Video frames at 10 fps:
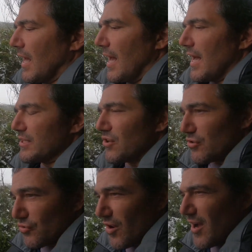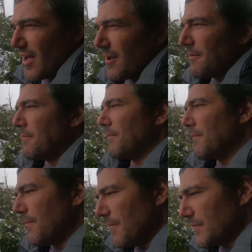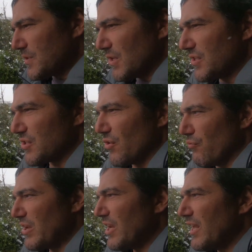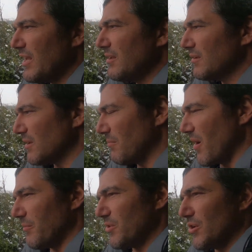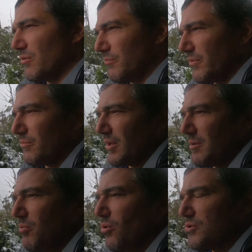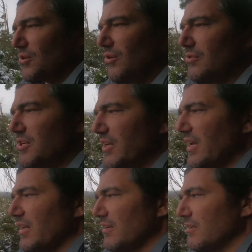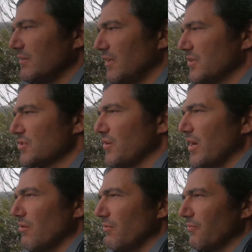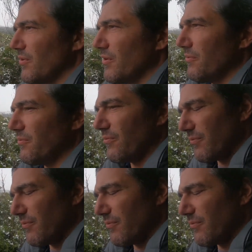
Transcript: It's got drier, so this aridity combined with the really poor soils that you get in Australia have